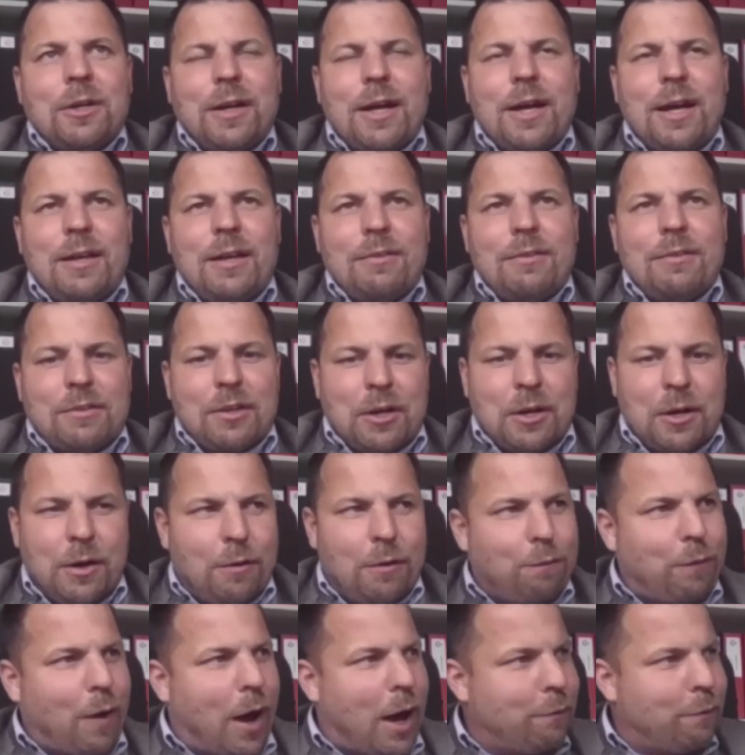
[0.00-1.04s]
and
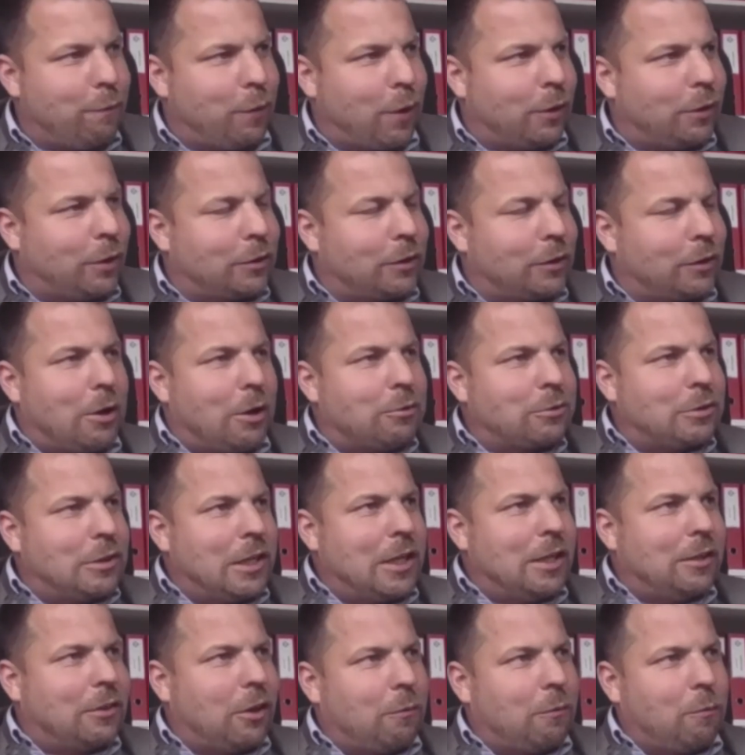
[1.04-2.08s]
500,000
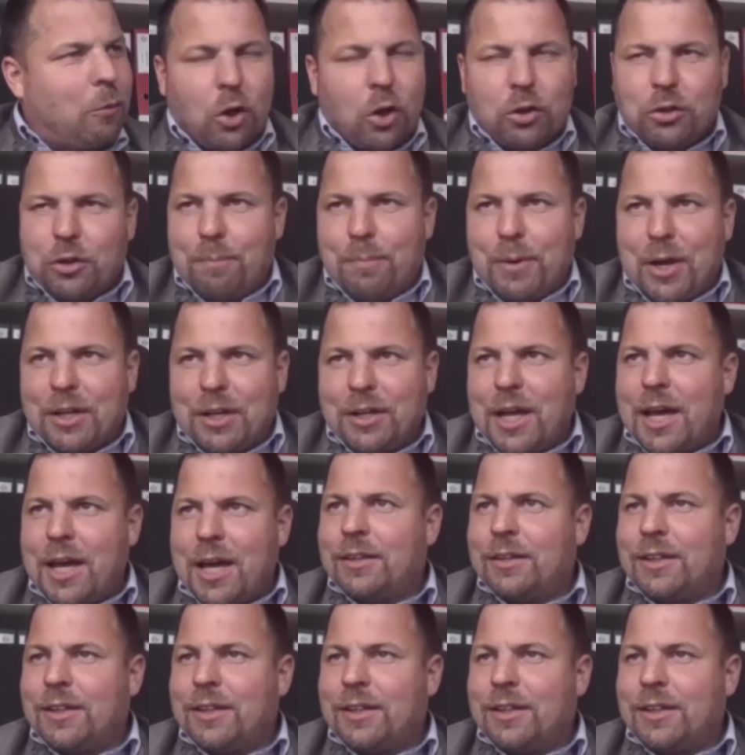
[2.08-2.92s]
liter water per day.